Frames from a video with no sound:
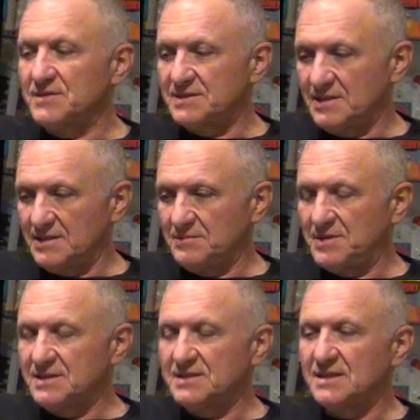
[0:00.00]
is still in
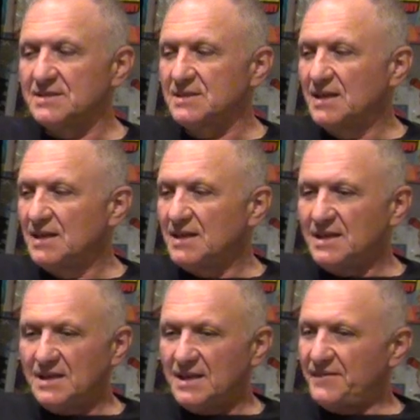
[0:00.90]
business.
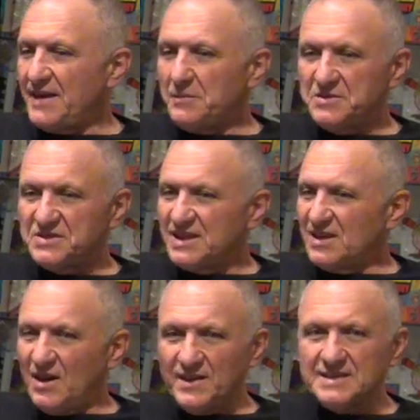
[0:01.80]
And they would just
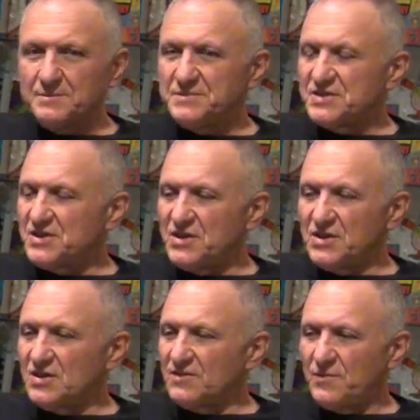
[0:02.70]
get all these
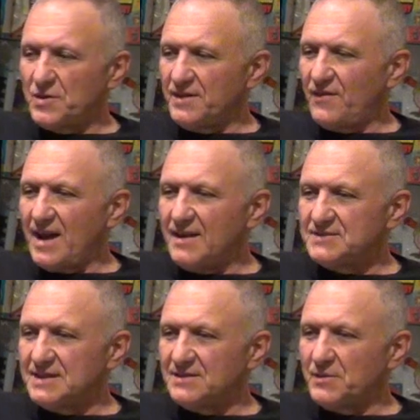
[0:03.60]
obscure
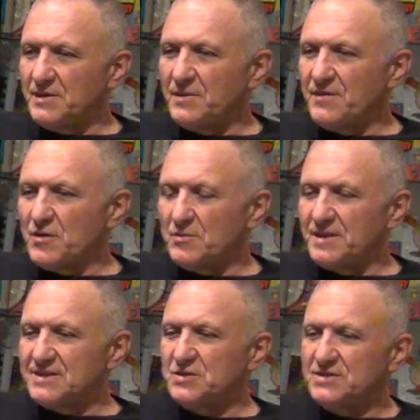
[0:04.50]
45s, and we'd review them.
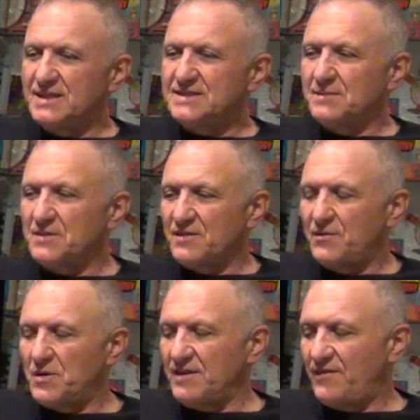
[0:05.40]
And so you see some of the
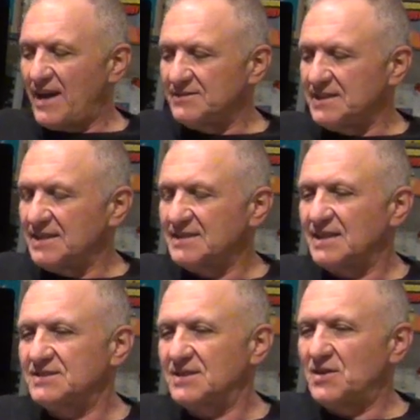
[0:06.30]
45s in the
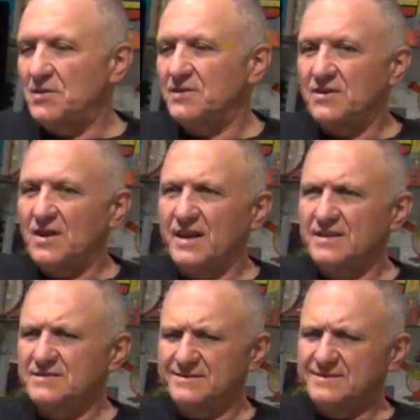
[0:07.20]
Touch and Go, they're like,
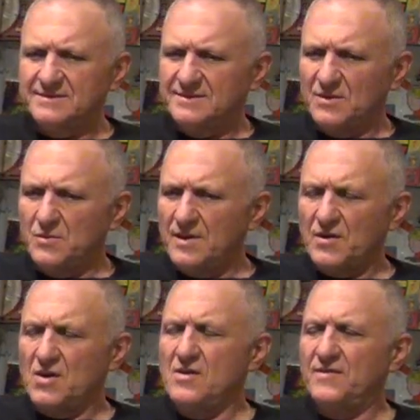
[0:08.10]

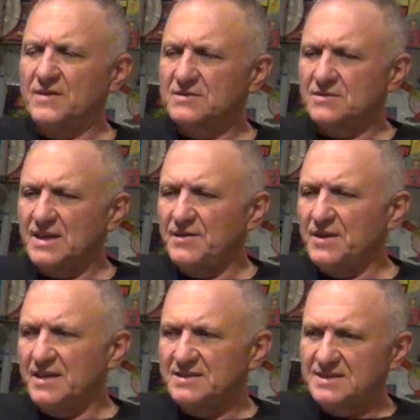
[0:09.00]
whoever heard of this,
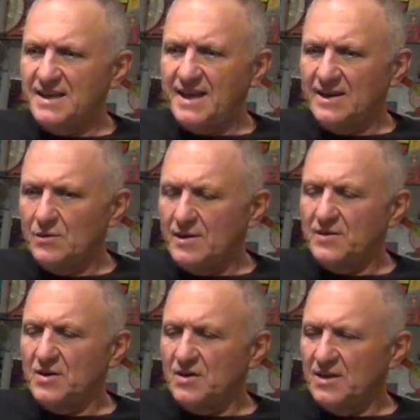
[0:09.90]
even to this day,
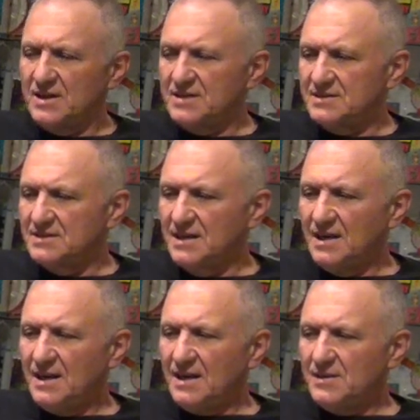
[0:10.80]
whoever heard of this,
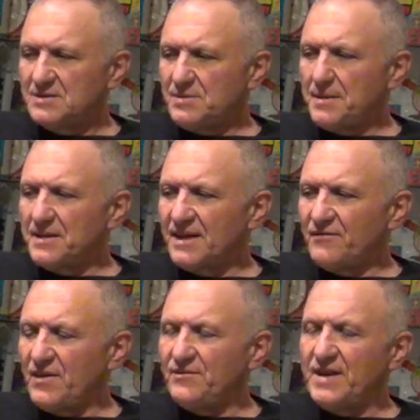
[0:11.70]
there's probably like
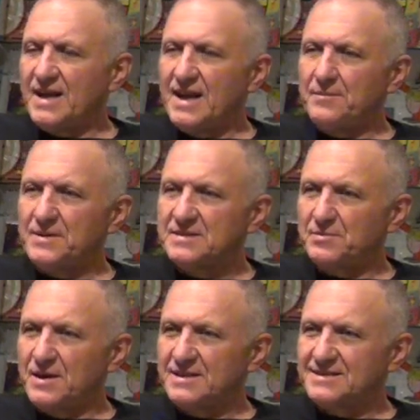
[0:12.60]
50 copies
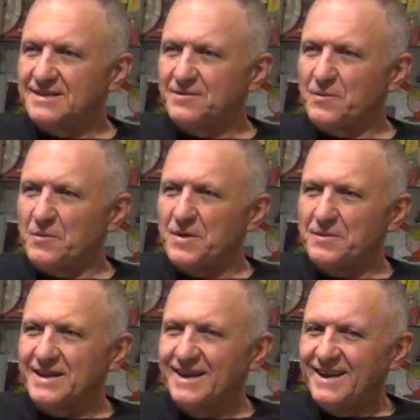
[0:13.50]
pressed. And well, we
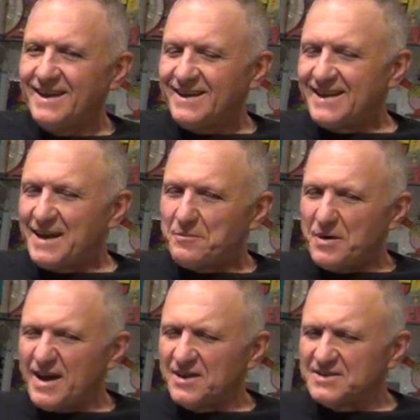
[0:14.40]
would kind of
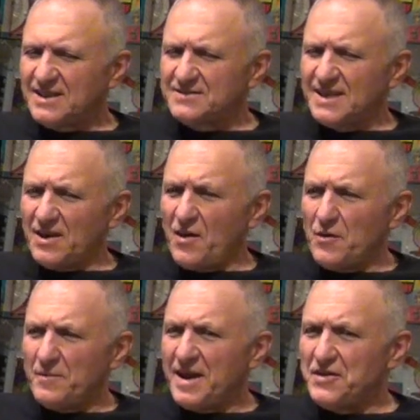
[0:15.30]
pride ourselves on,
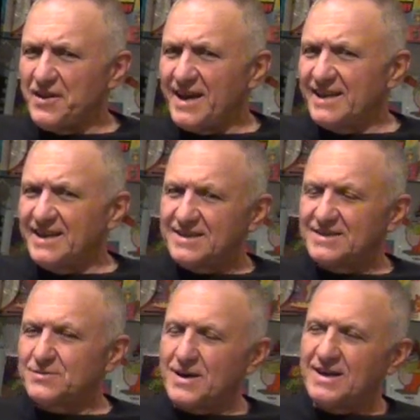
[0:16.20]
oh man, you got to get
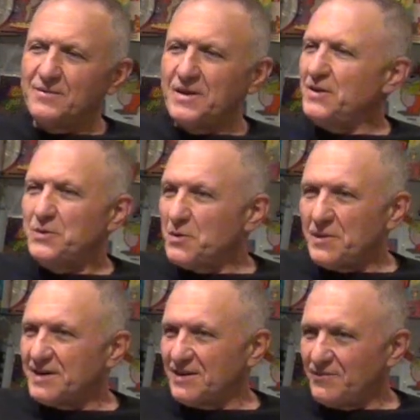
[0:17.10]
this record. We knew no
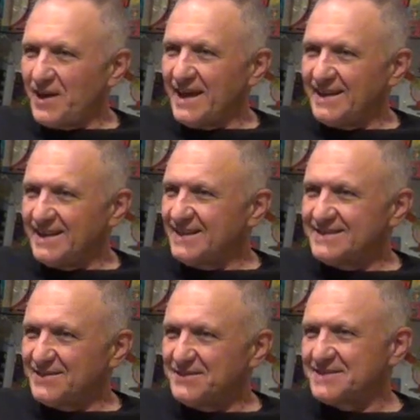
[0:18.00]
one could find
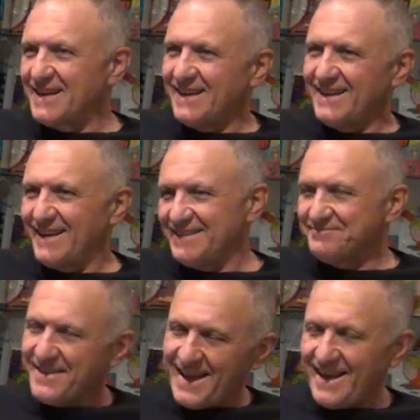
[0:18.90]
it, so it was kind of like,
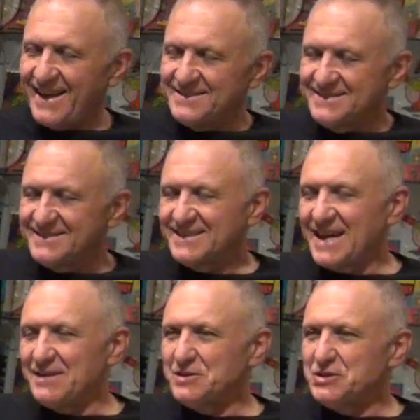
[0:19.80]

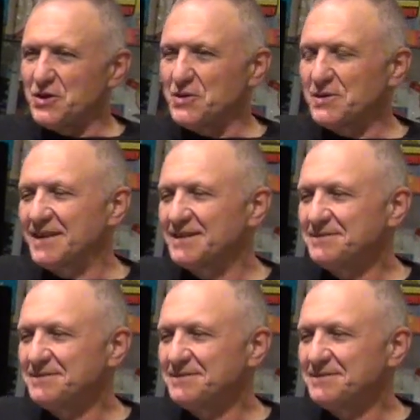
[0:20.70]
kind of a joke.